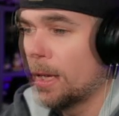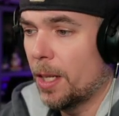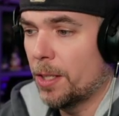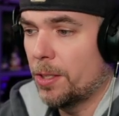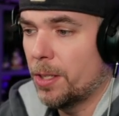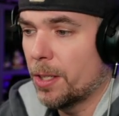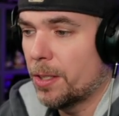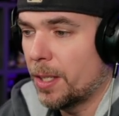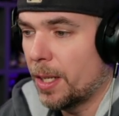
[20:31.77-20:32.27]

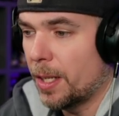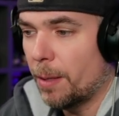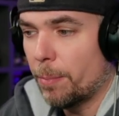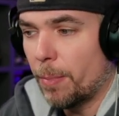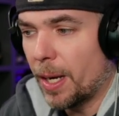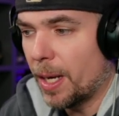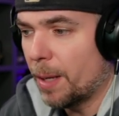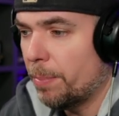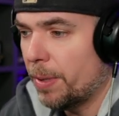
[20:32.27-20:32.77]
It's just that, in
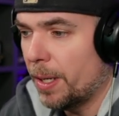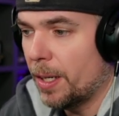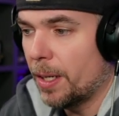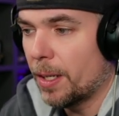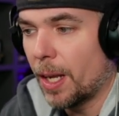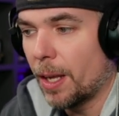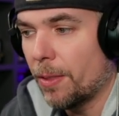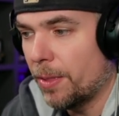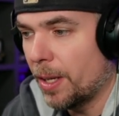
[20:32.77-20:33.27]
my
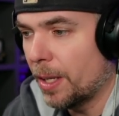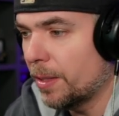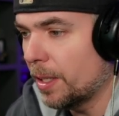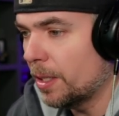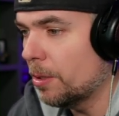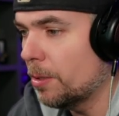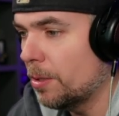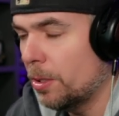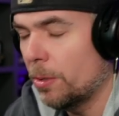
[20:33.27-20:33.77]
opinion, I think that
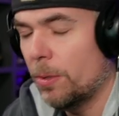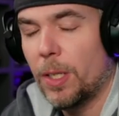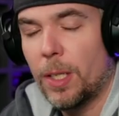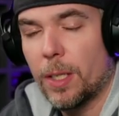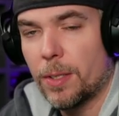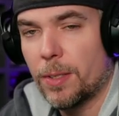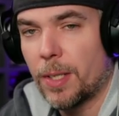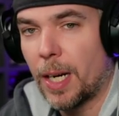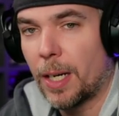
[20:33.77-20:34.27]
you do need
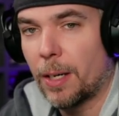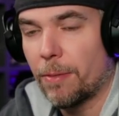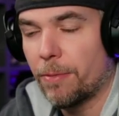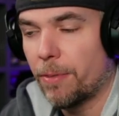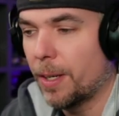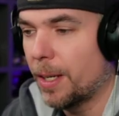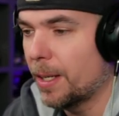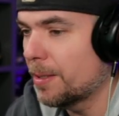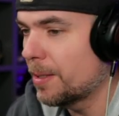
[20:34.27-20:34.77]
to
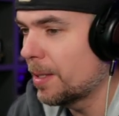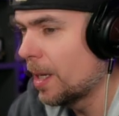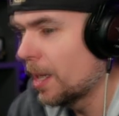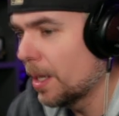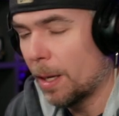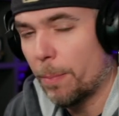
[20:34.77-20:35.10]
sacrifice